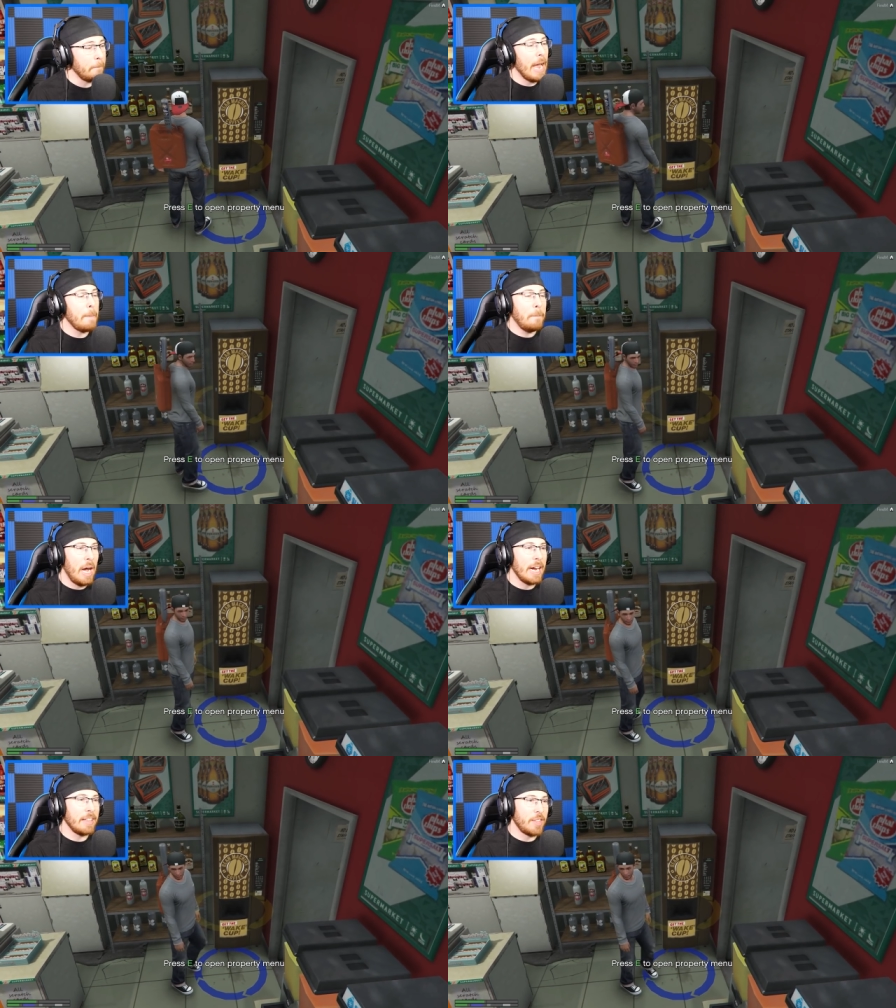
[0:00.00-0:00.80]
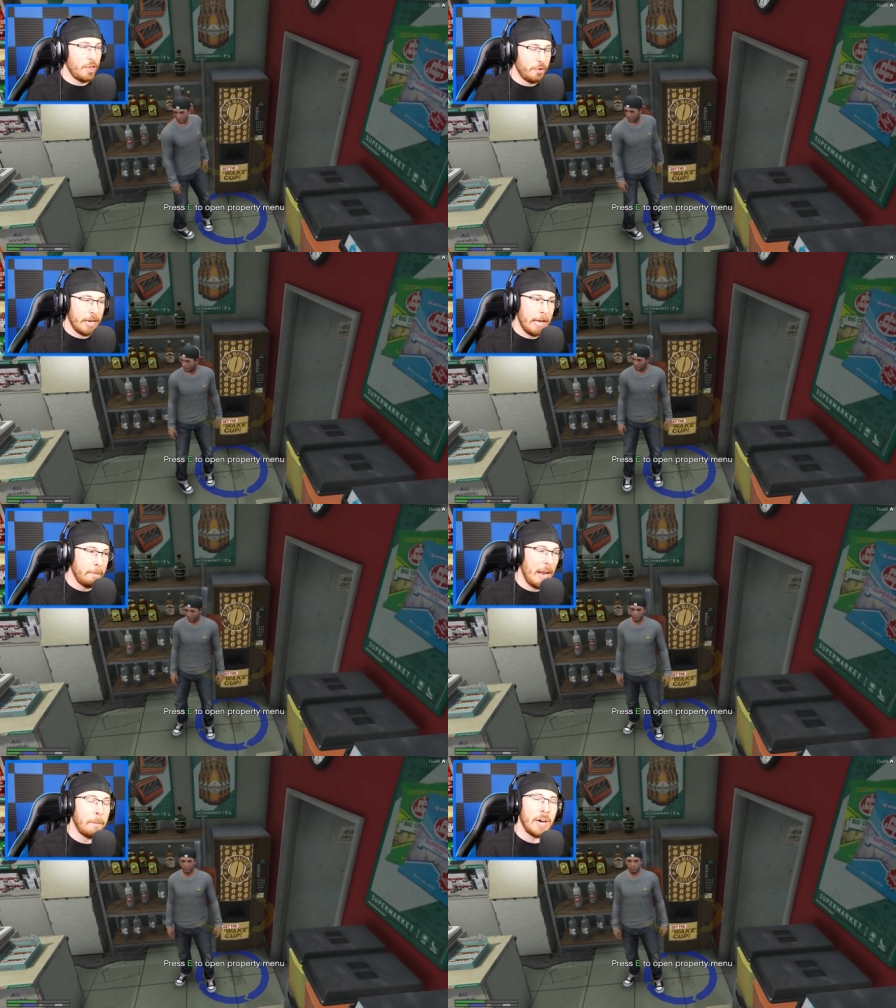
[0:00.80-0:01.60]
I bought it the other day,
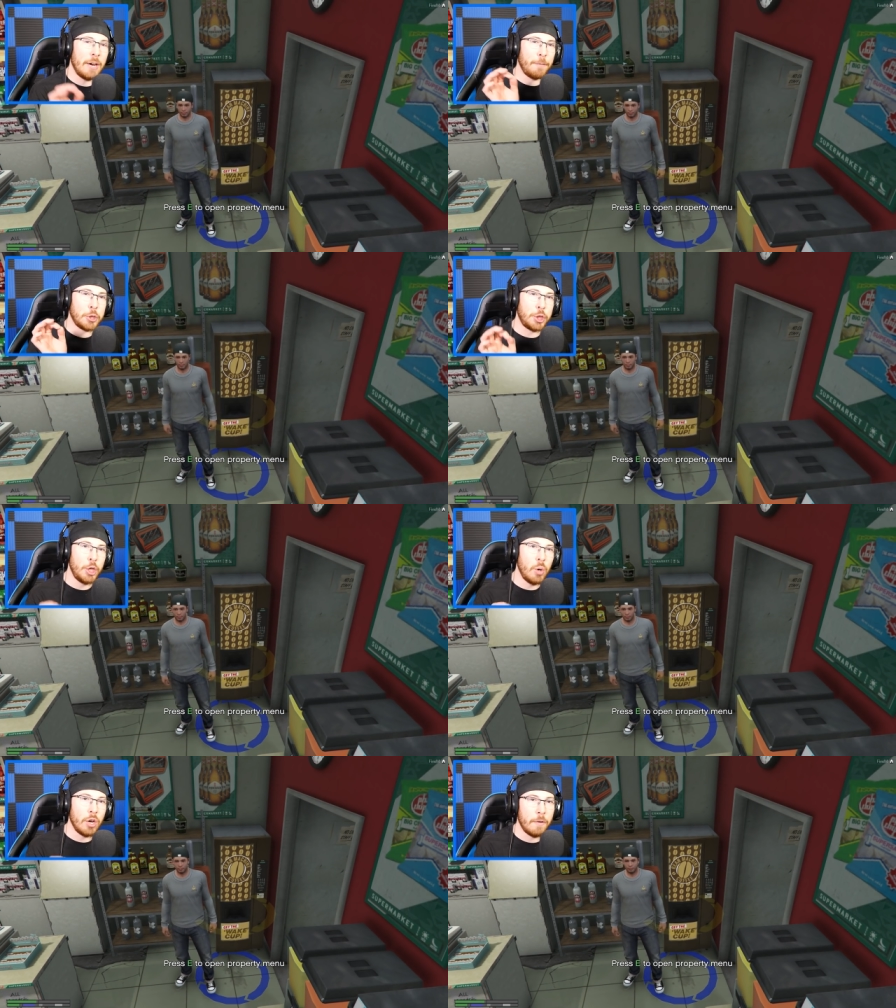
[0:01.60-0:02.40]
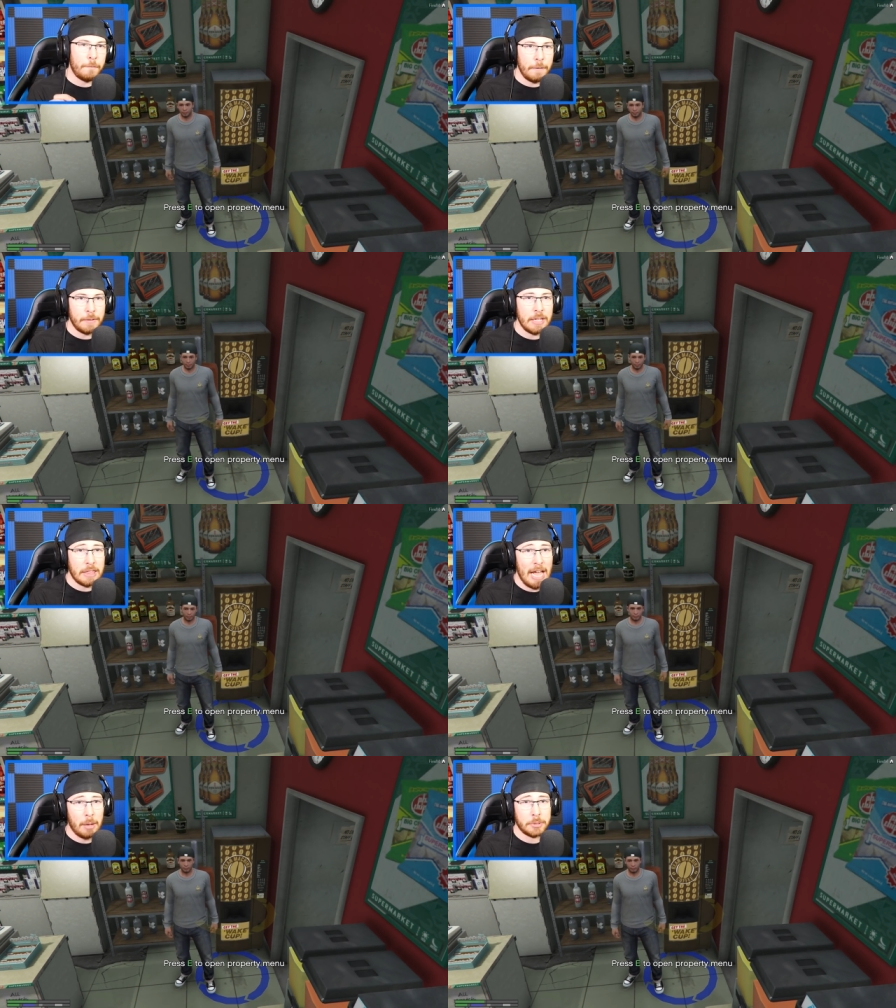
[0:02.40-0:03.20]
and I bought it for
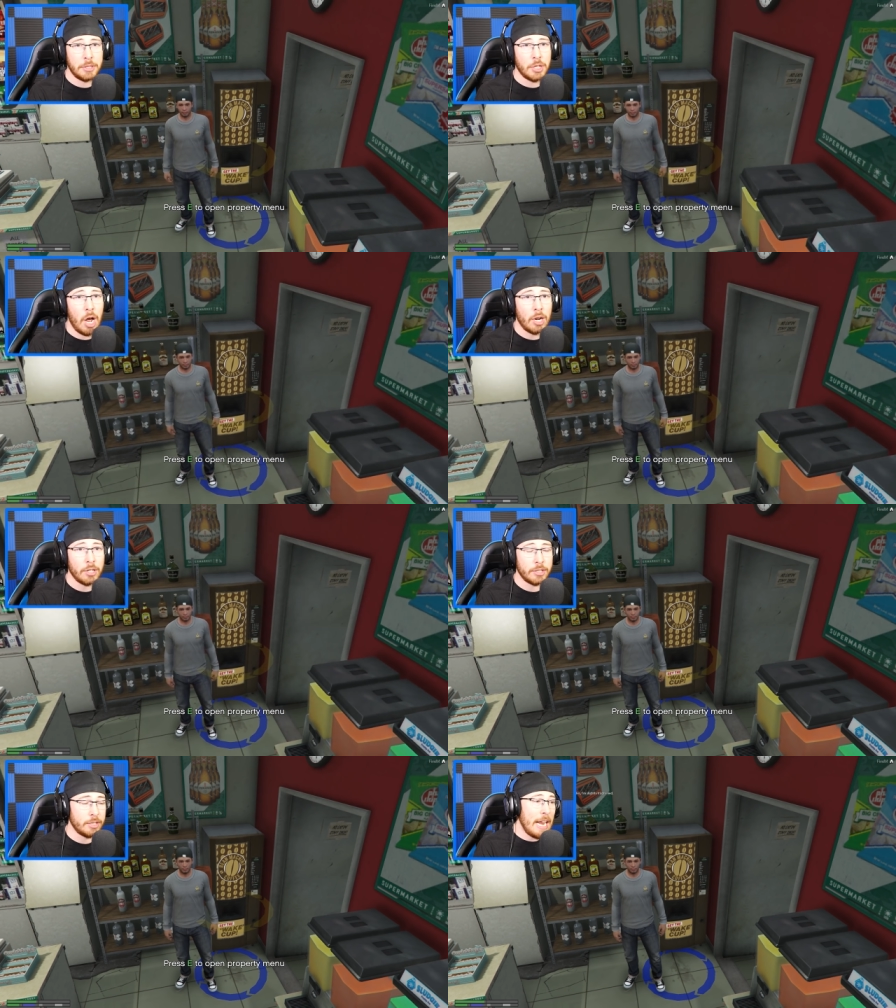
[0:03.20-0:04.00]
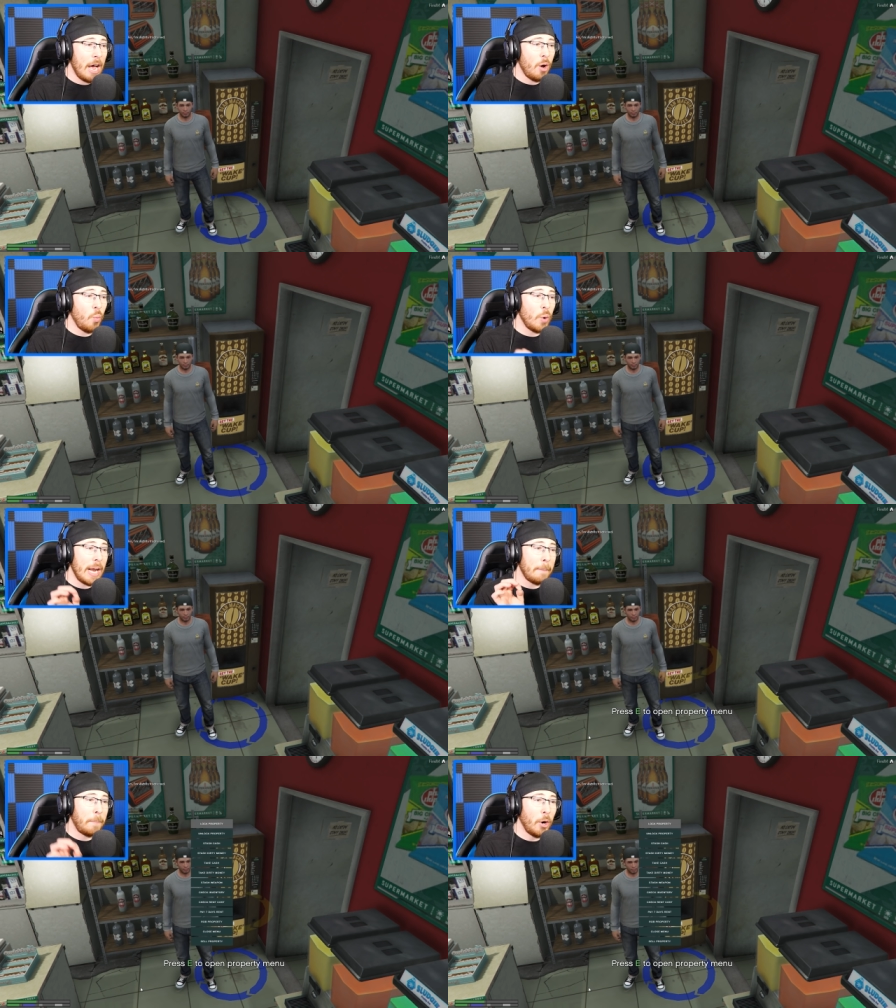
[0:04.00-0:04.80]
$250,000. Now, when
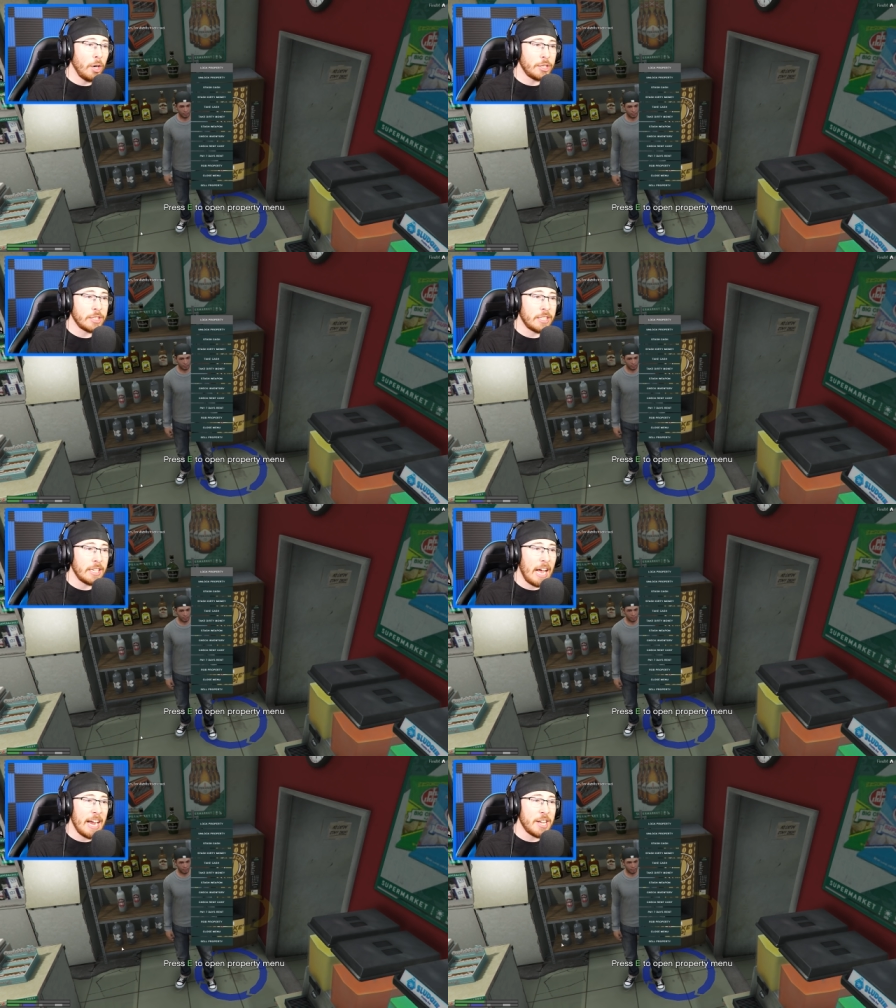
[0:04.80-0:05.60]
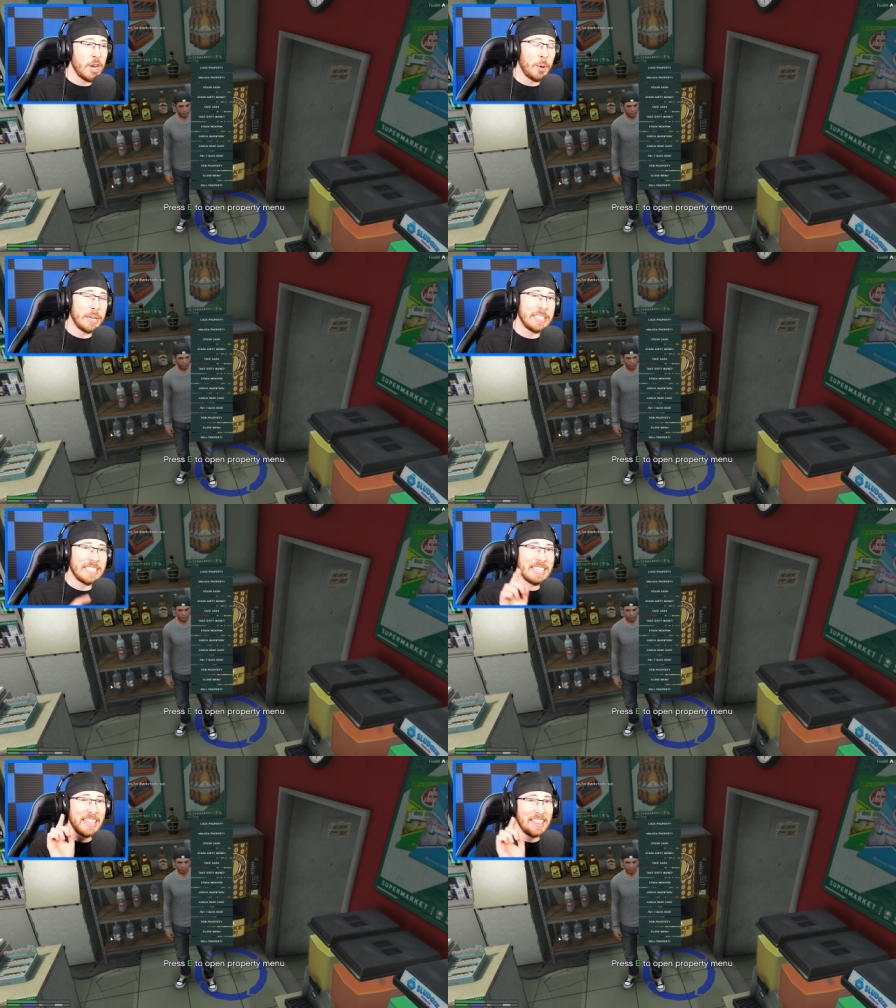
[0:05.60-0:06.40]
I purchased it, I noticed